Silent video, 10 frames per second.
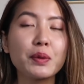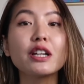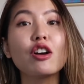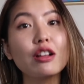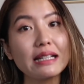We're
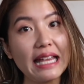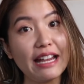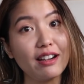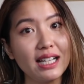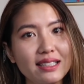gonna call her
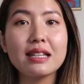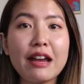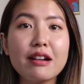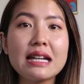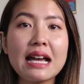Karen.
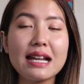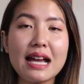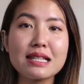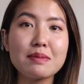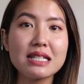Karen had
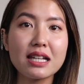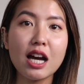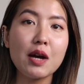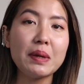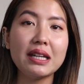asked me to
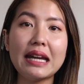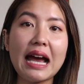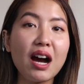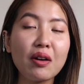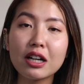come in an
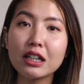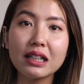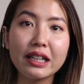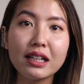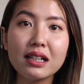hour
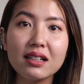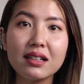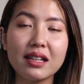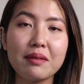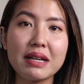
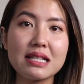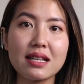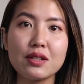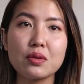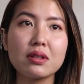earlier than my
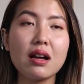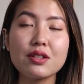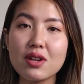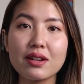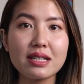scheduled
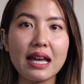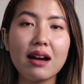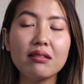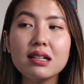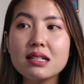contracted
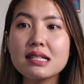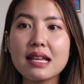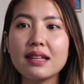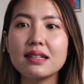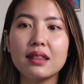hours,
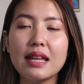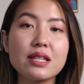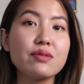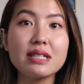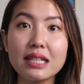and
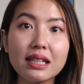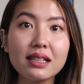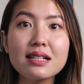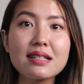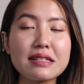that's
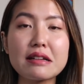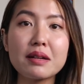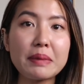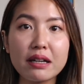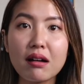ridiculous. It's not
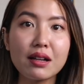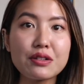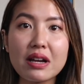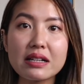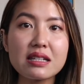in my
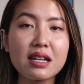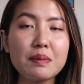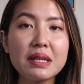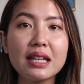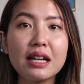contract to
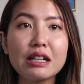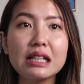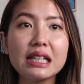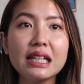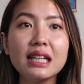come in that
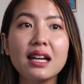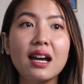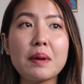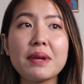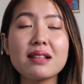early.
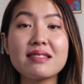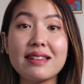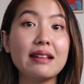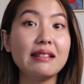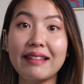I'm not
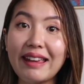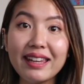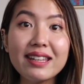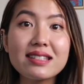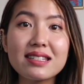staying
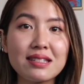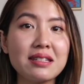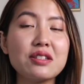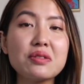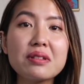late
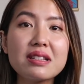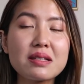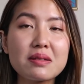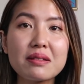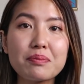to do
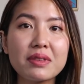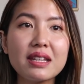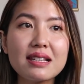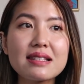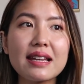these
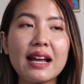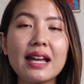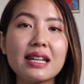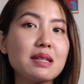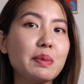things. Like,
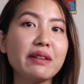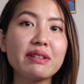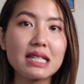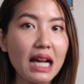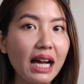I need to be
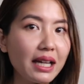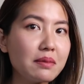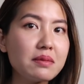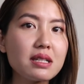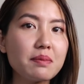given
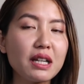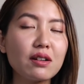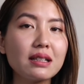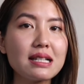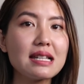time to make
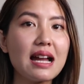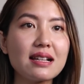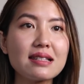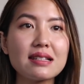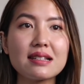all these
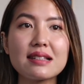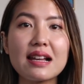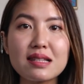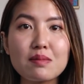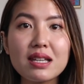tests and
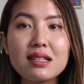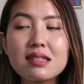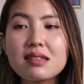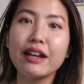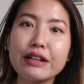
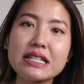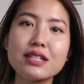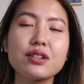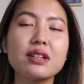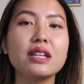assessments. Karen,
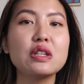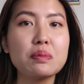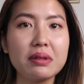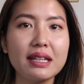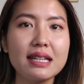teacher, can you
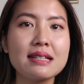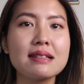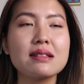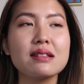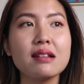
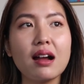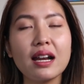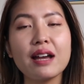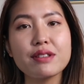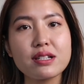please
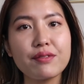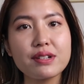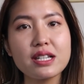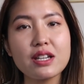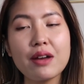not have this
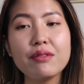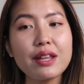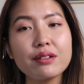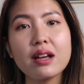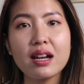conversation? I'd
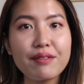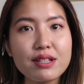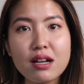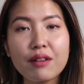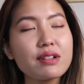rather not have
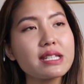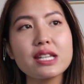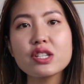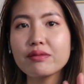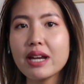this
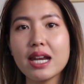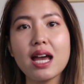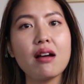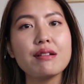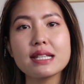conversation right
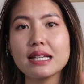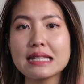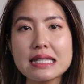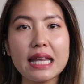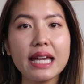now. I was like,
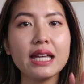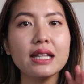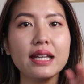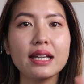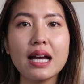late.
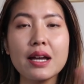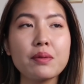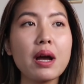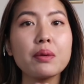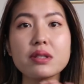Like,
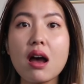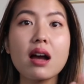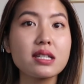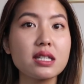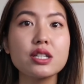I will
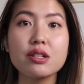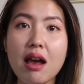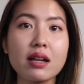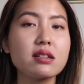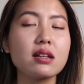talk to the
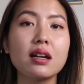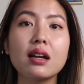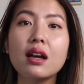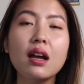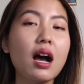
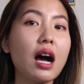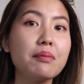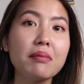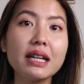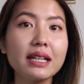director
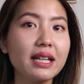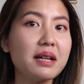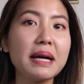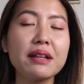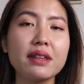on Monday
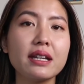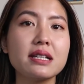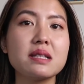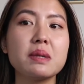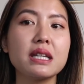about
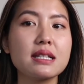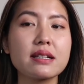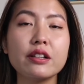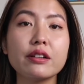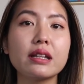this, because
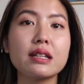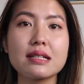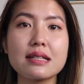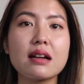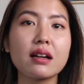clearly
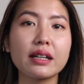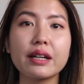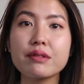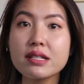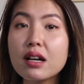this is not going to
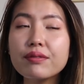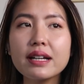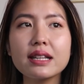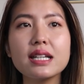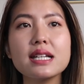get resolved
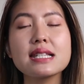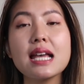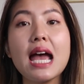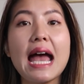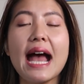like this.
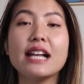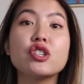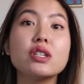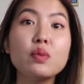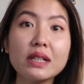And
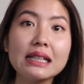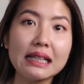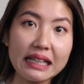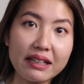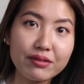she
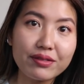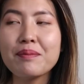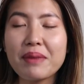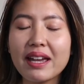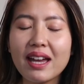wouldn't leave.
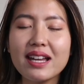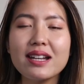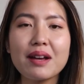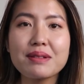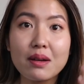In my head,
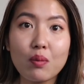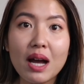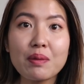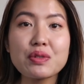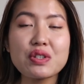I was like,
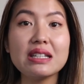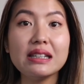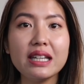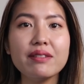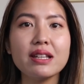why won't she
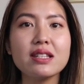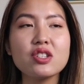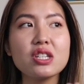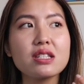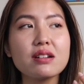leave? And then
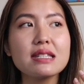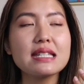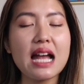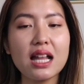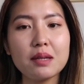she starts
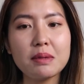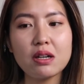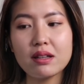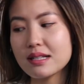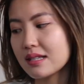telling me
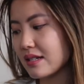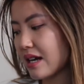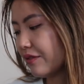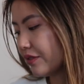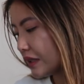all this
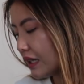stuff.